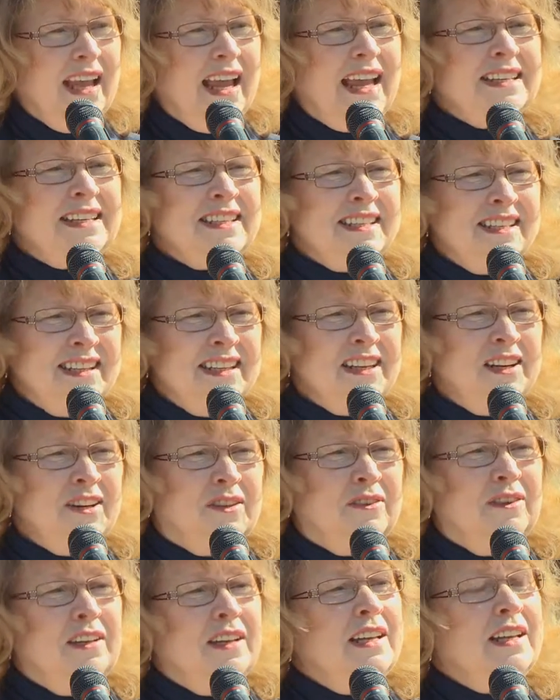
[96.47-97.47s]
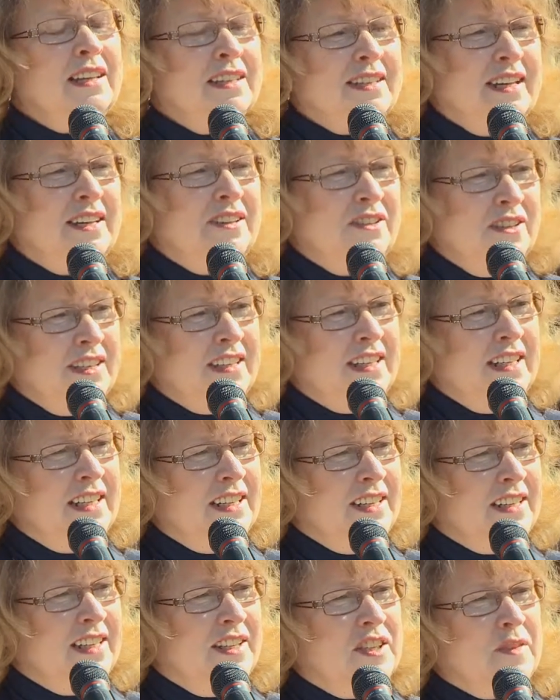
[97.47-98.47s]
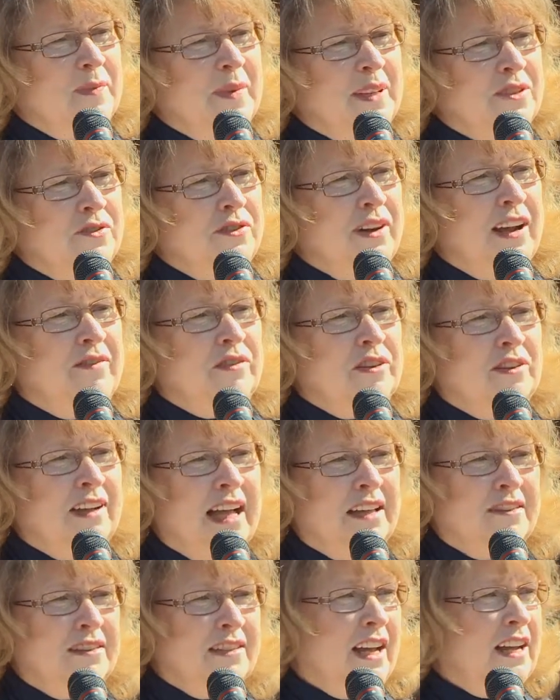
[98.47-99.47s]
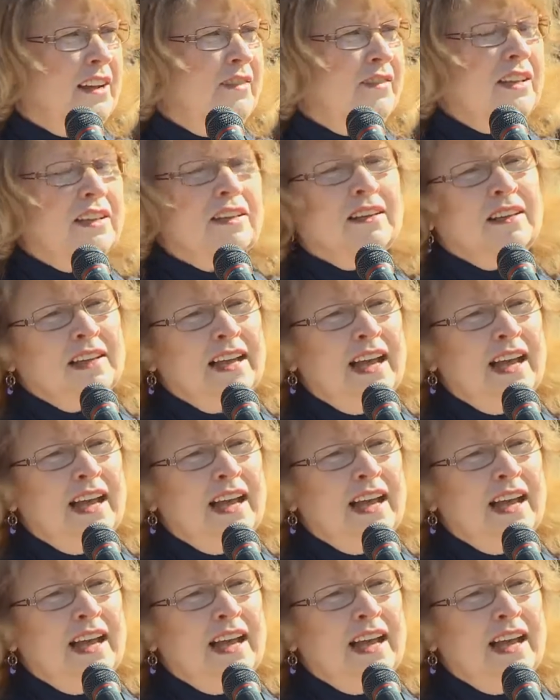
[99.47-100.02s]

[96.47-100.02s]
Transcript: And still, senior citizens must travel outside of the